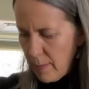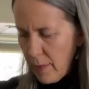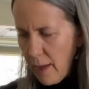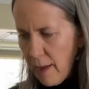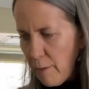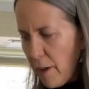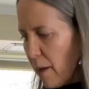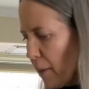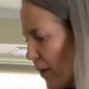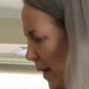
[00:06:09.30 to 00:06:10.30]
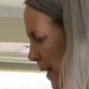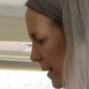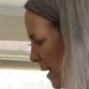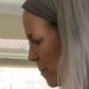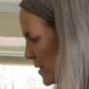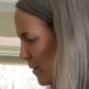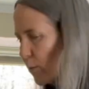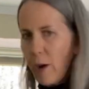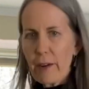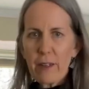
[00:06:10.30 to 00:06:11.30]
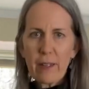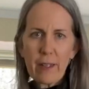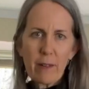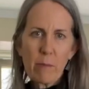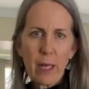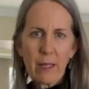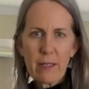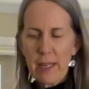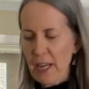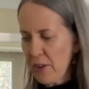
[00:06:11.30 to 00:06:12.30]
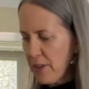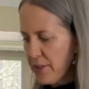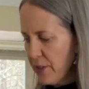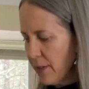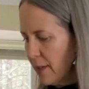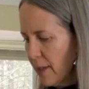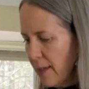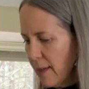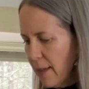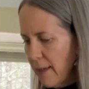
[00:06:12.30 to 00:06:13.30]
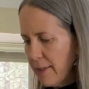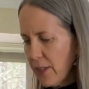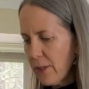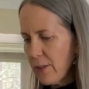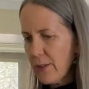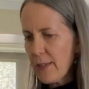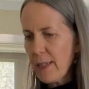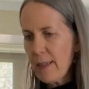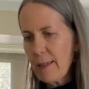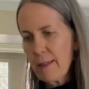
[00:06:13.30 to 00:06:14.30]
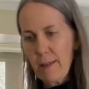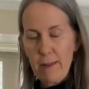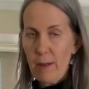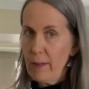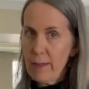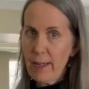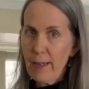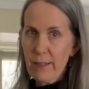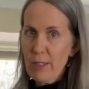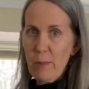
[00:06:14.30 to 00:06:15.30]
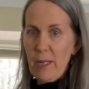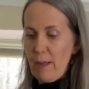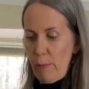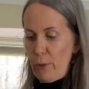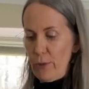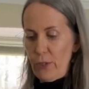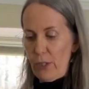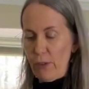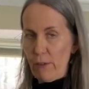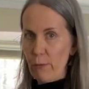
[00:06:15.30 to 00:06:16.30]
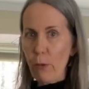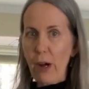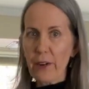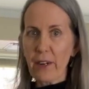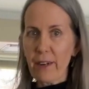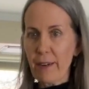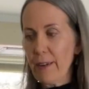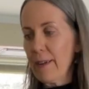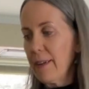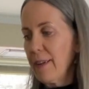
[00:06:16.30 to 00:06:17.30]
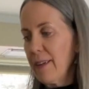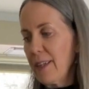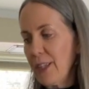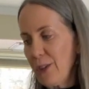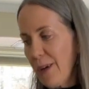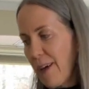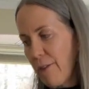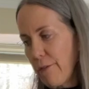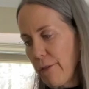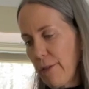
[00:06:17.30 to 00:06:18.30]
Okay, I've got about 8 cups of water in my containers. So you'll see this is all it takes to make kombucha. You have water, you have